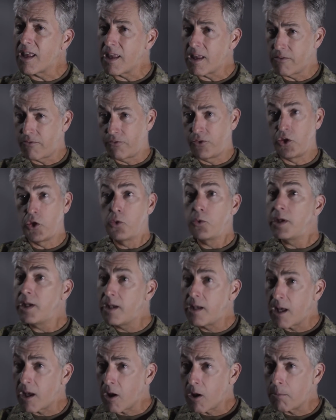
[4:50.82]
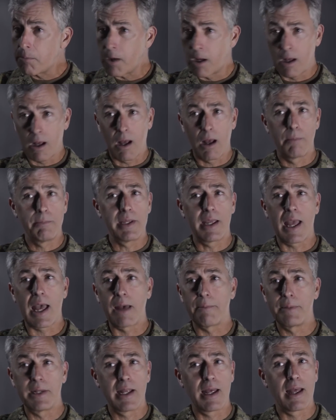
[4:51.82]
If you need help, I'll be
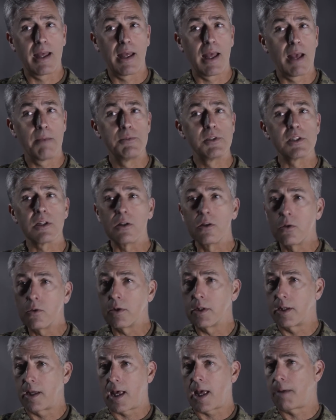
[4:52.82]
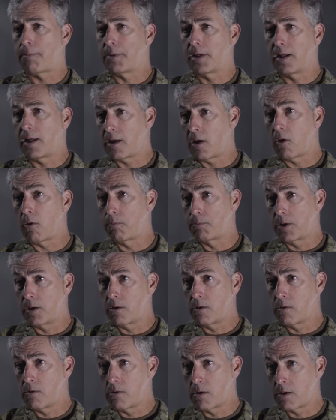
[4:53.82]
happy to, absolutely happy to help
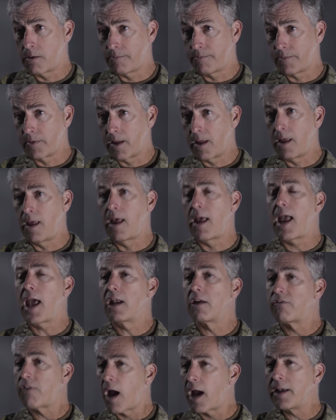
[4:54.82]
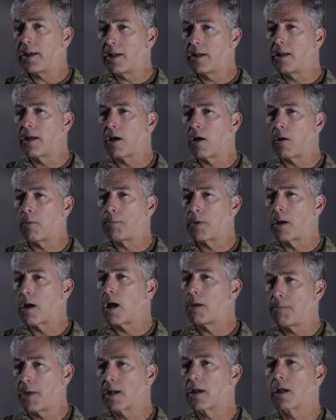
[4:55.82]
you. And if I need help,
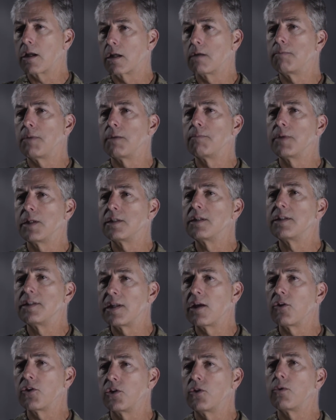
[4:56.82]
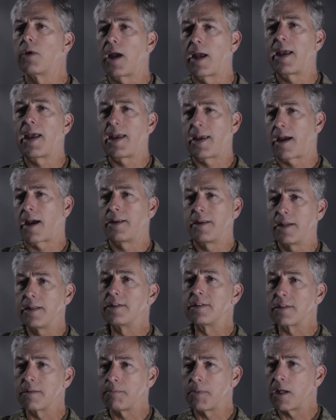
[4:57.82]
I make a commitment to tell you, hey, I
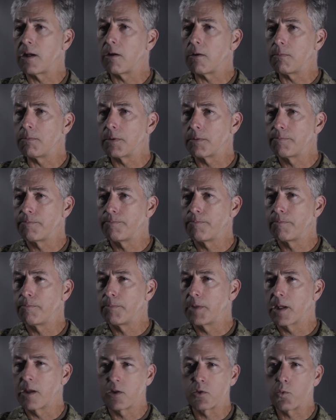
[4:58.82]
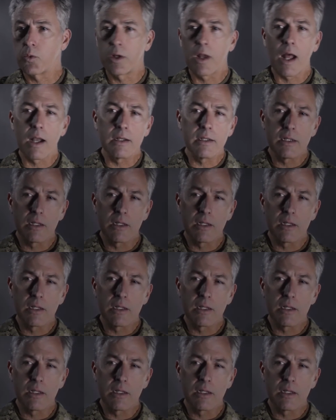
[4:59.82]
need some help. Because we're not